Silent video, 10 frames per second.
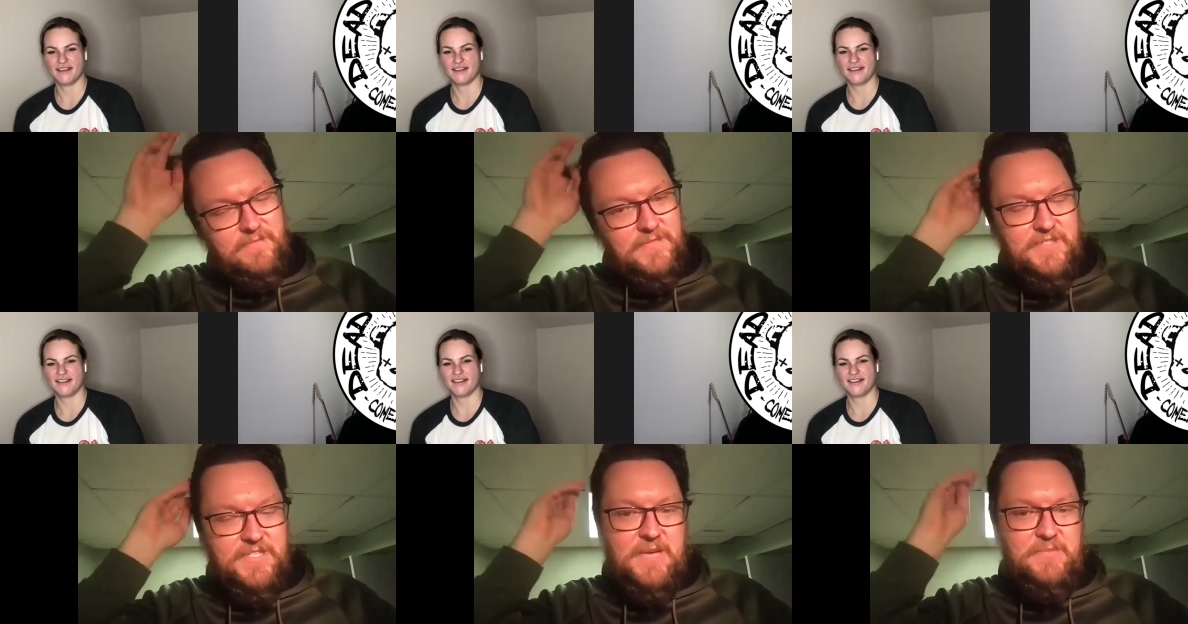
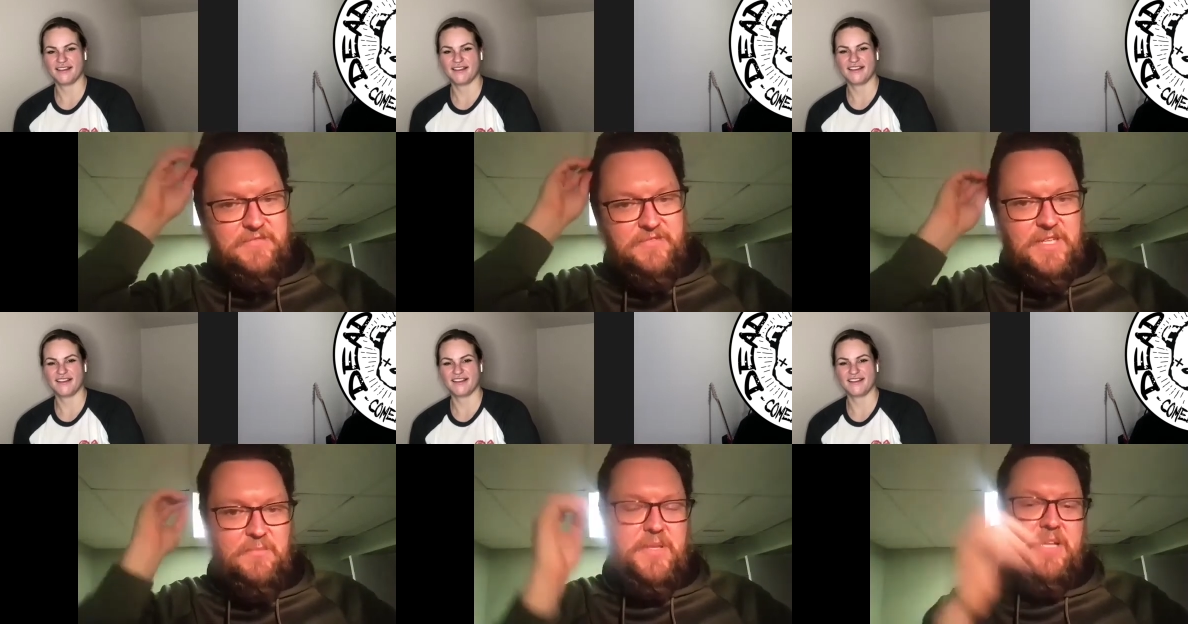Speaker 1: types of
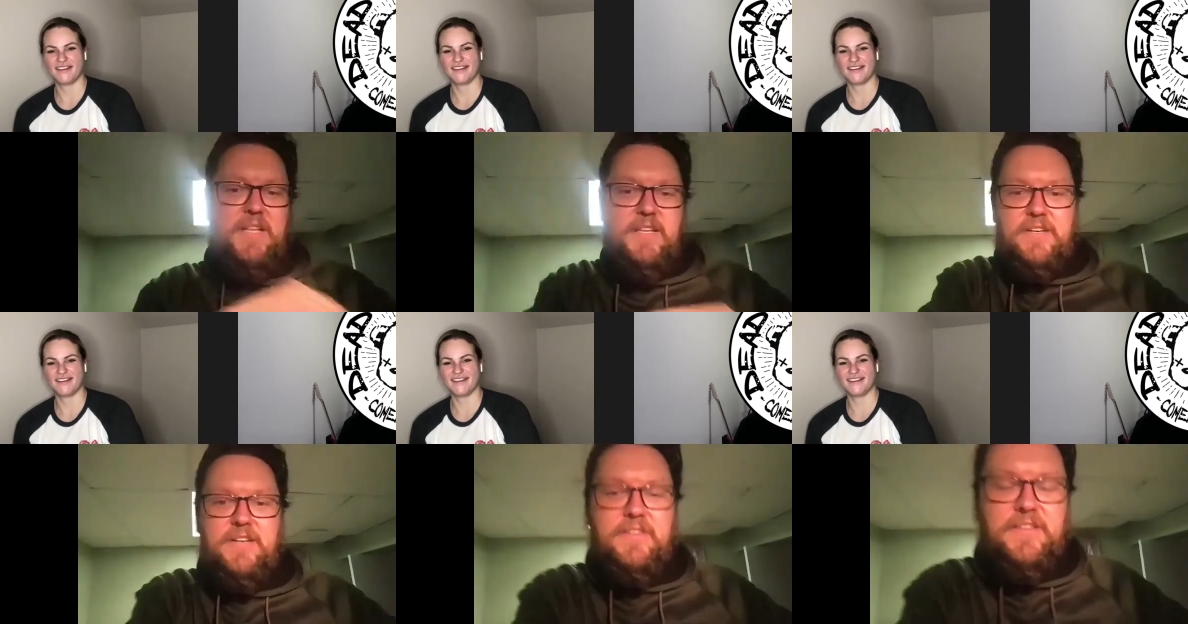clumping
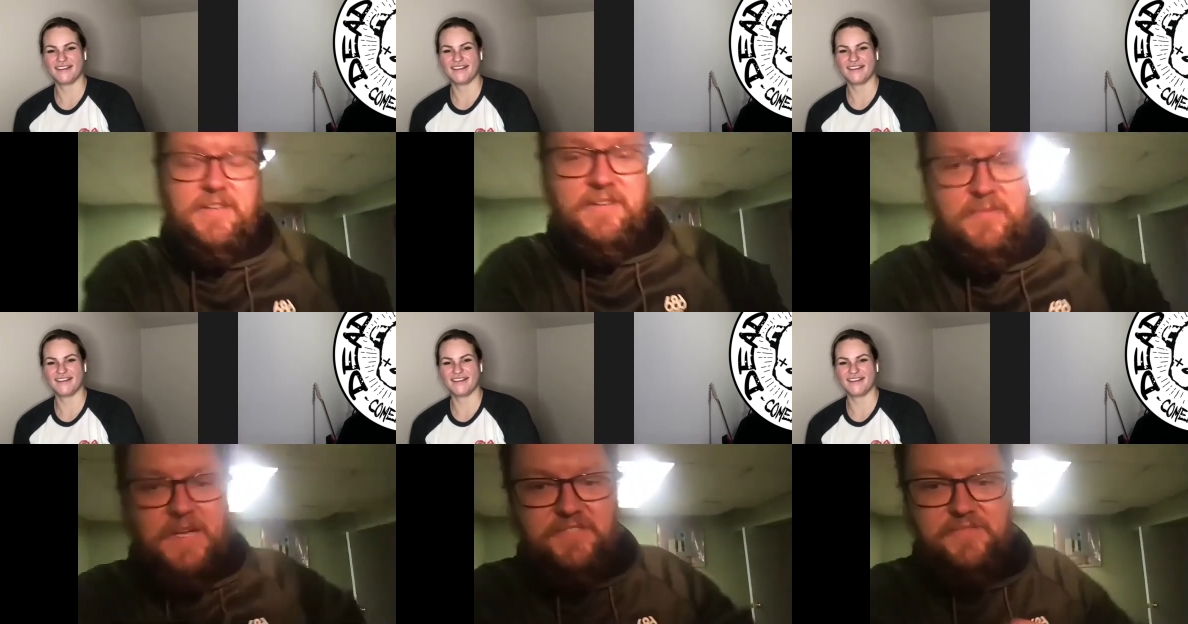litter that are the
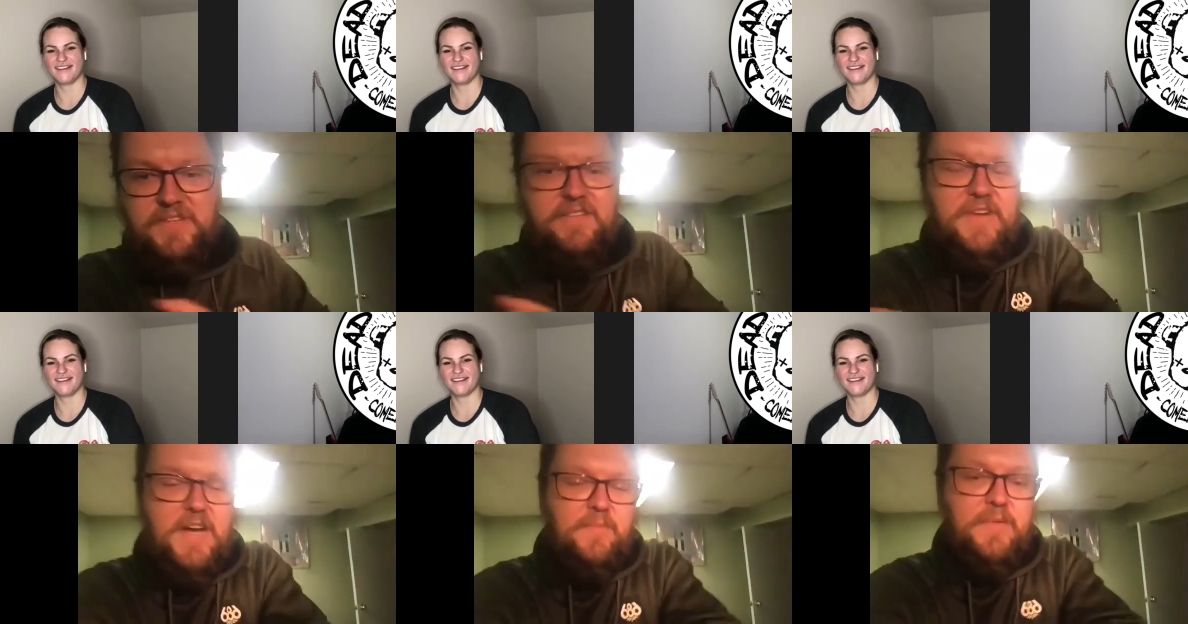best for the
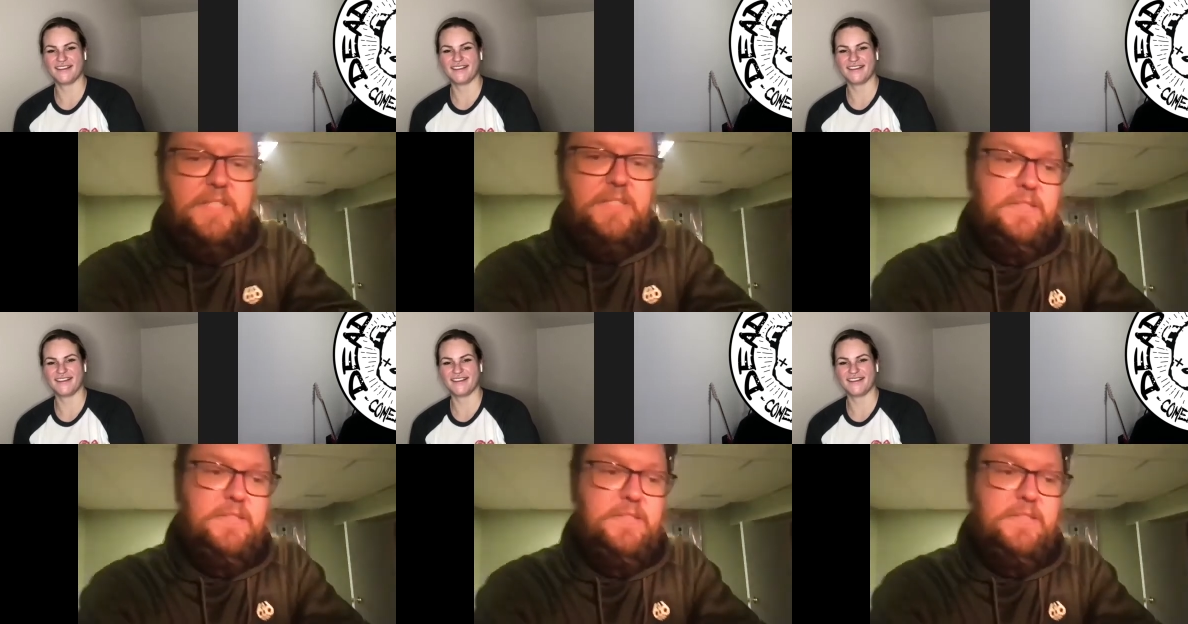environment,